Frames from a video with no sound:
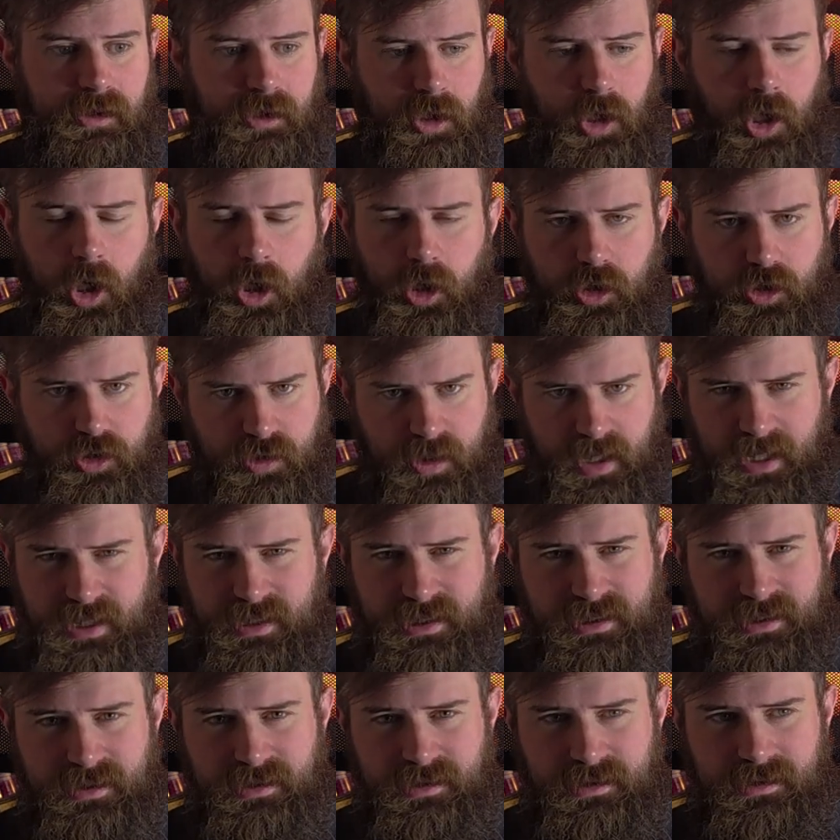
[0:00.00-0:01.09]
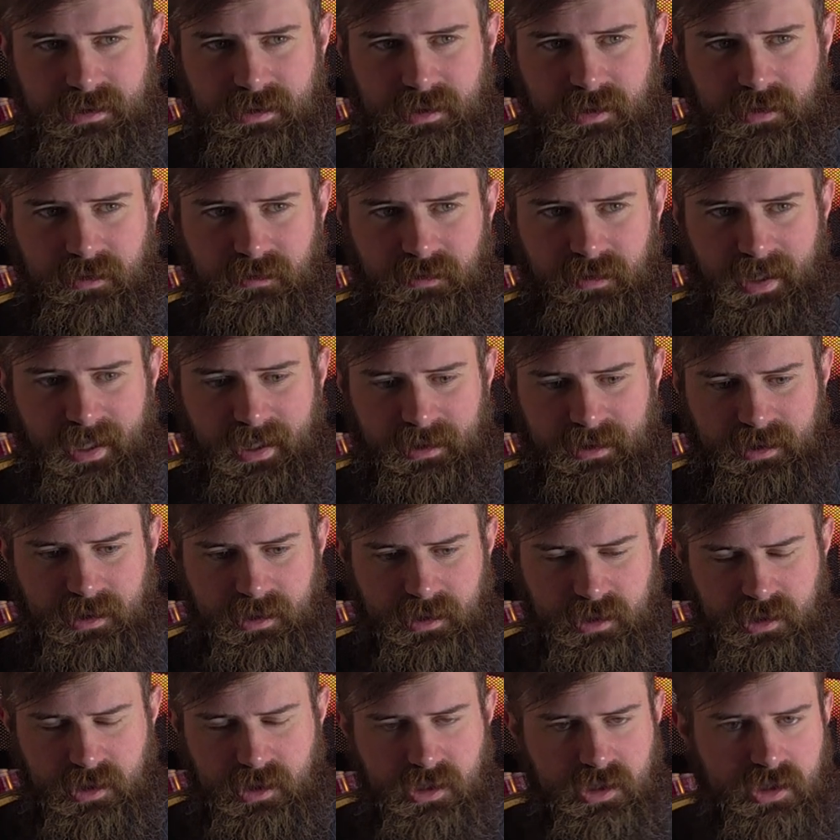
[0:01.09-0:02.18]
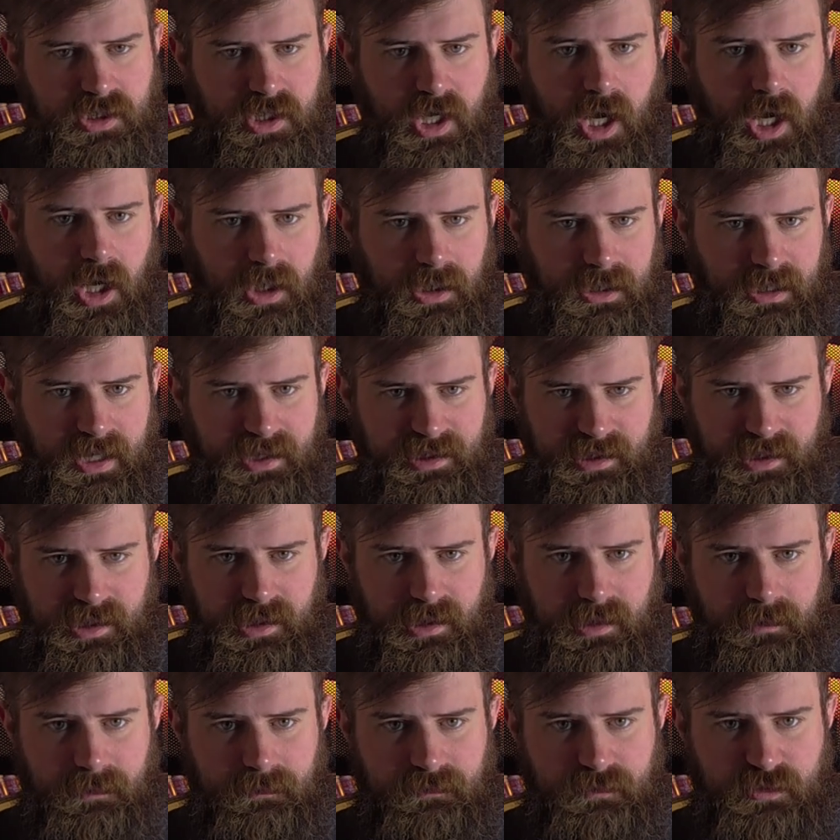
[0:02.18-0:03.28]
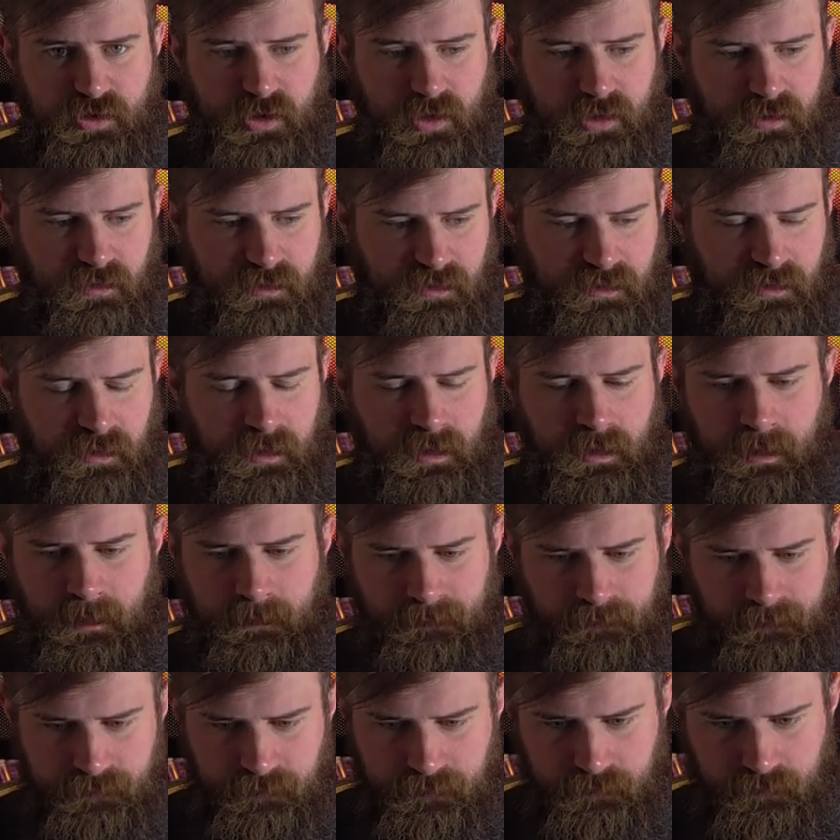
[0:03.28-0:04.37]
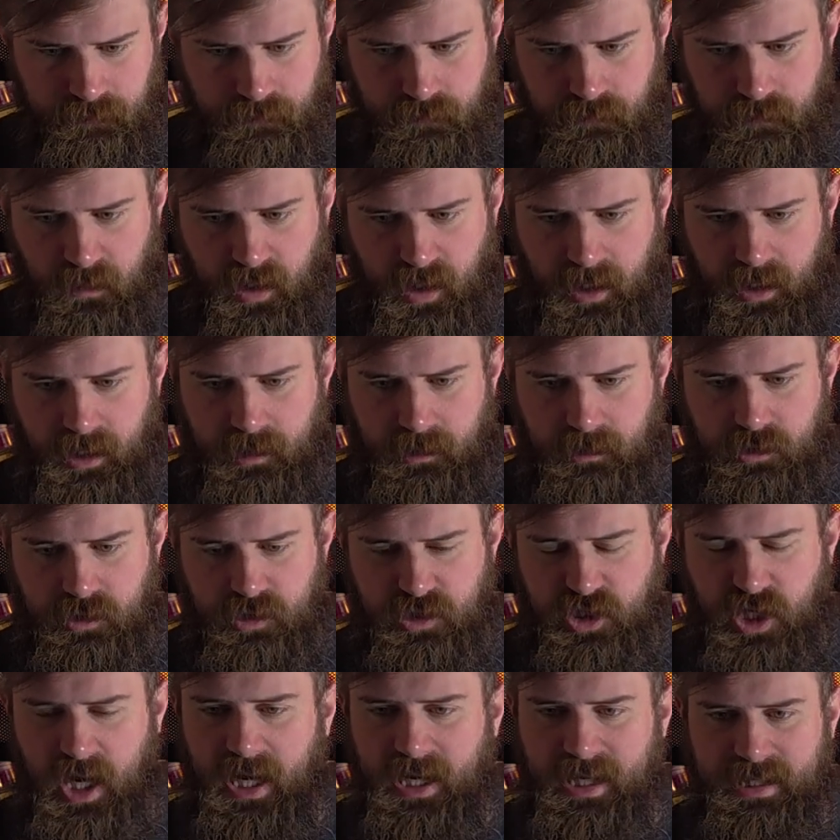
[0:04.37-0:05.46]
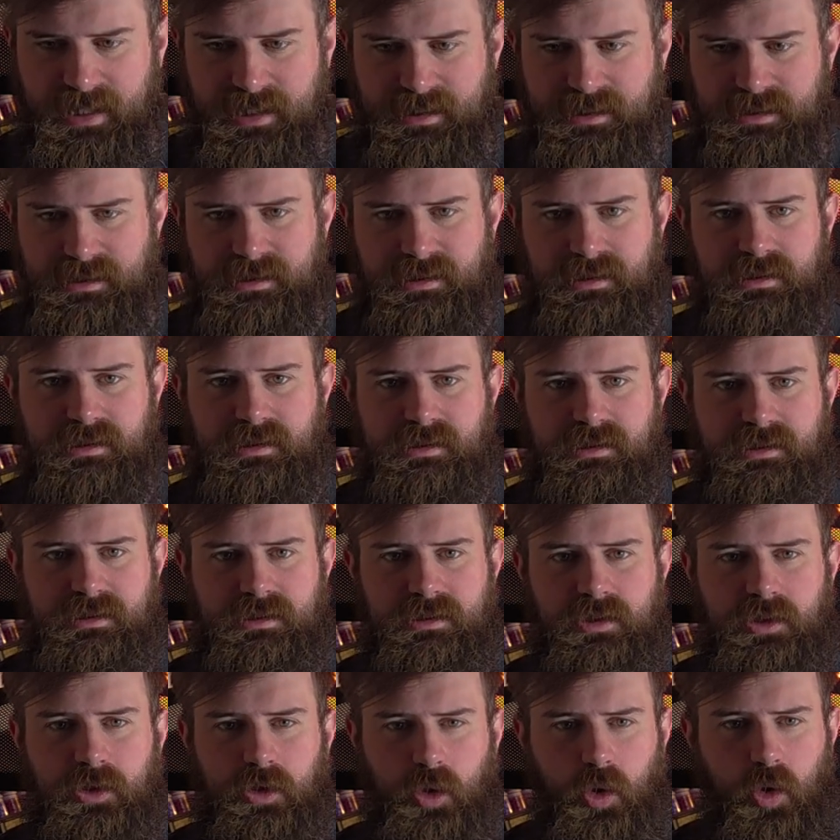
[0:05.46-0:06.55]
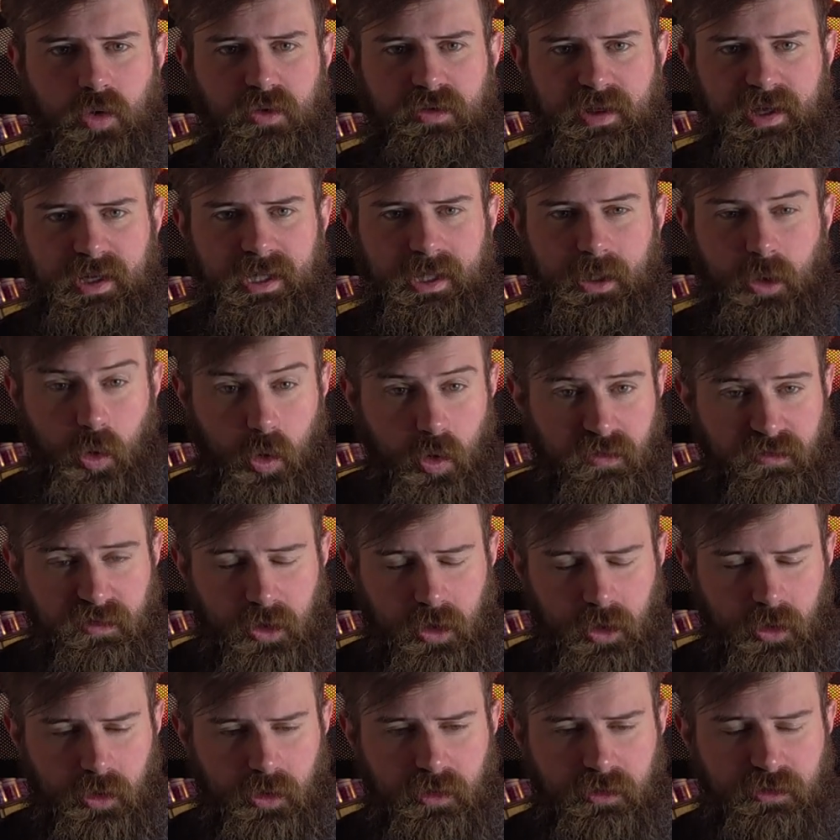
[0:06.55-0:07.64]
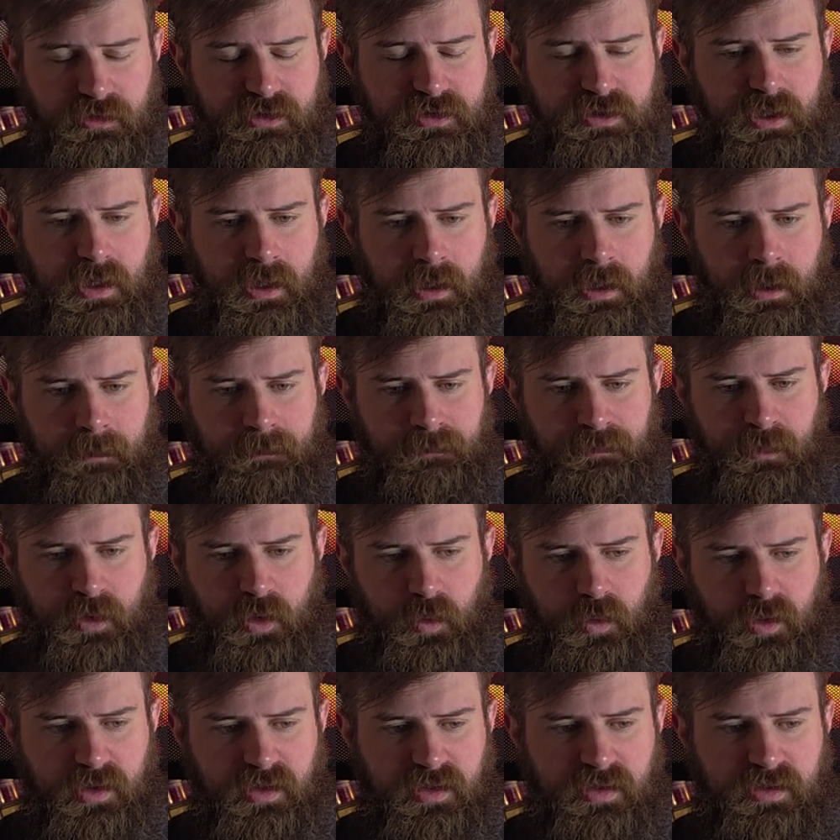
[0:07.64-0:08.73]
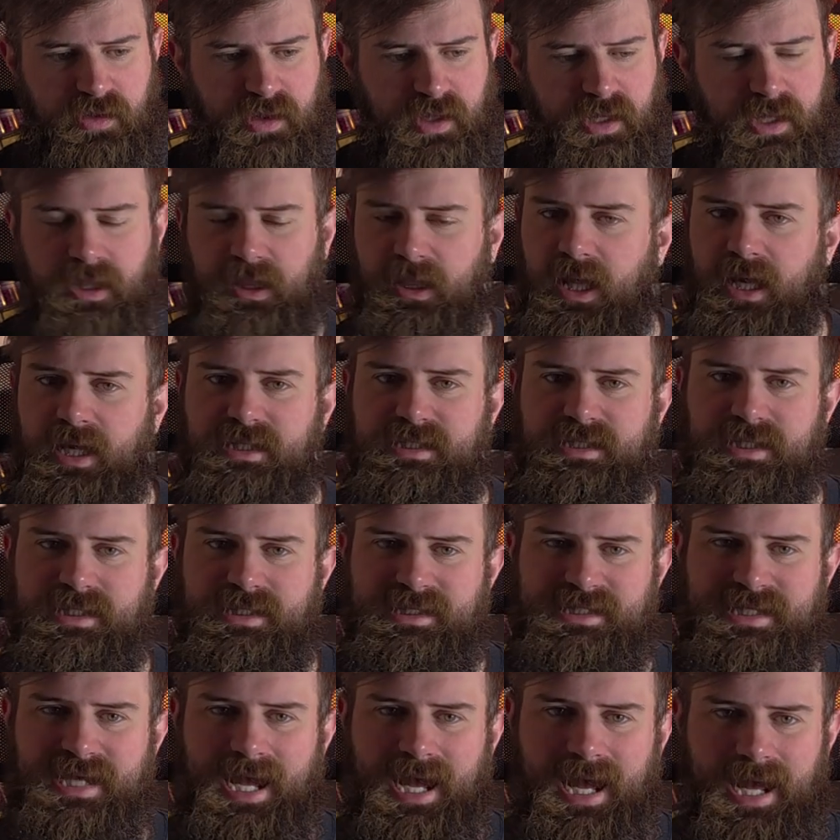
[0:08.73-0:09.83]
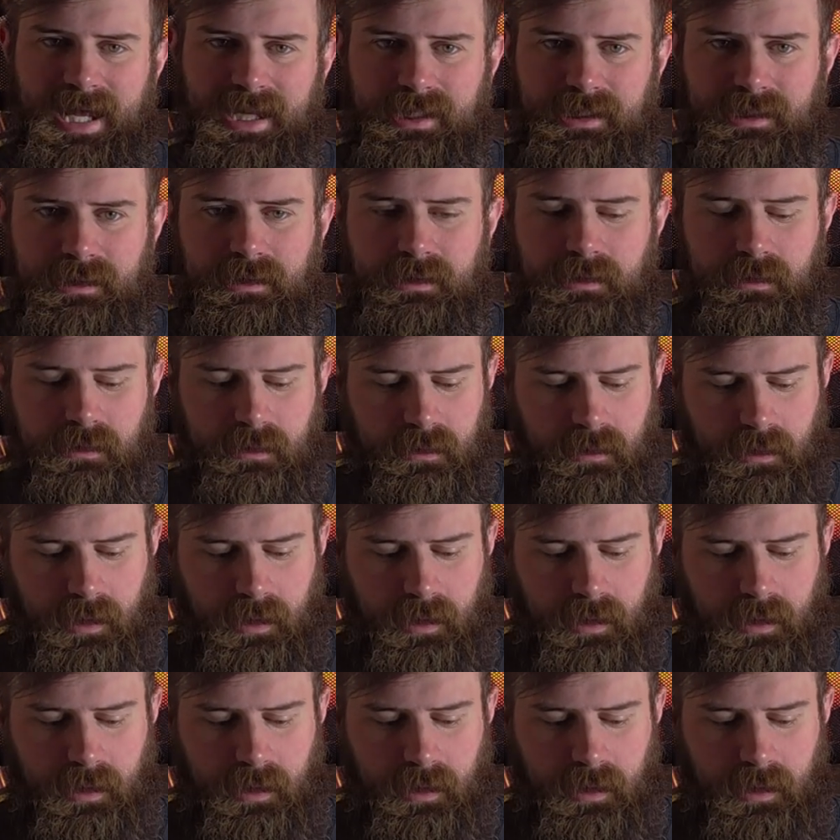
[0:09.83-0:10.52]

The contrast of like the dark leather sort of jackets and clothing, like overclothes, with the lighter tan